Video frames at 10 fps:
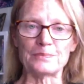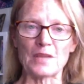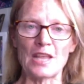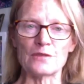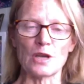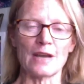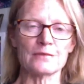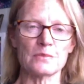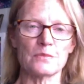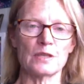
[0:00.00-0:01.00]
if you
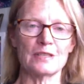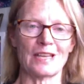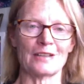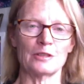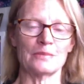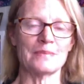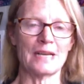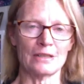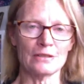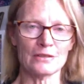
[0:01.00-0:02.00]
have to breathe out your
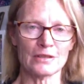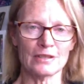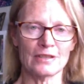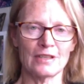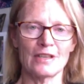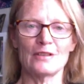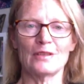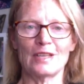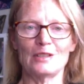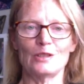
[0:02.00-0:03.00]
mouth,
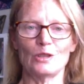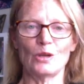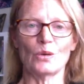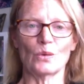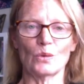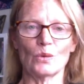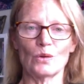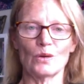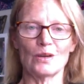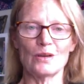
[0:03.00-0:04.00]
then you're
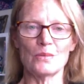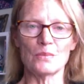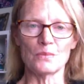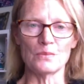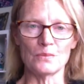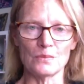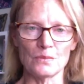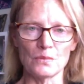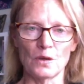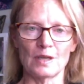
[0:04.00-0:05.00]

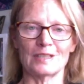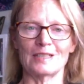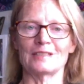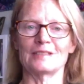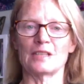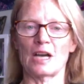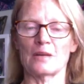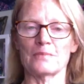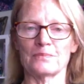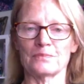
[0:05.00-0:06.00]
working
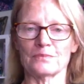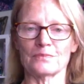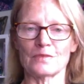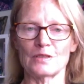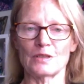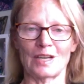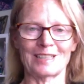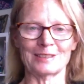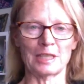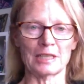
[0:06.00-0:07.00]
your
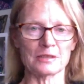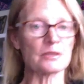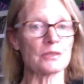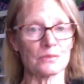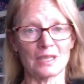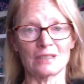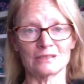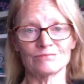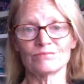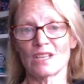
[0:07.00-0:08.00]
heart and lungs
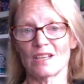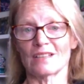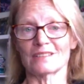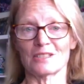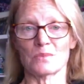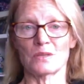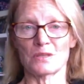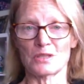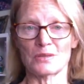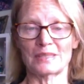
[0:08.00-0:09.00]
well, and that's
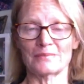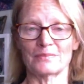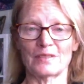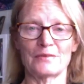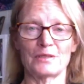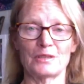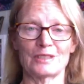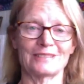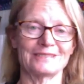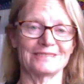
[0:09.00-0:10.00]
worth doing. If you
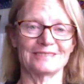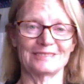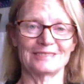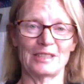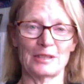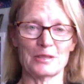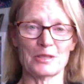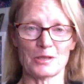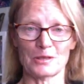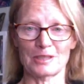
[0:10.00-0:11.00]
can,
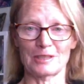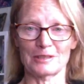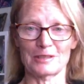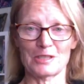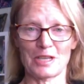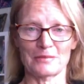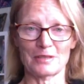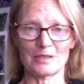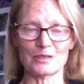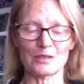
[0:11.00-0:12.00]
stroll along and chat
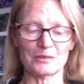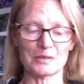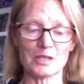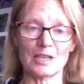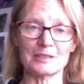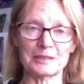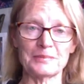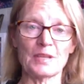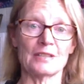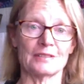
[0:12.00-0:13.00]
with your dog, which I do,
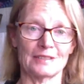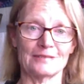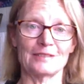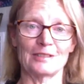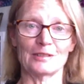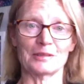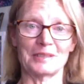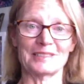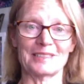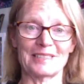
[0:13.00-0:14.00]
then you're not
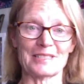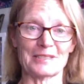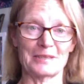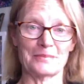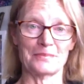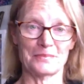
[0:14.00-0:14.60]
quite there. So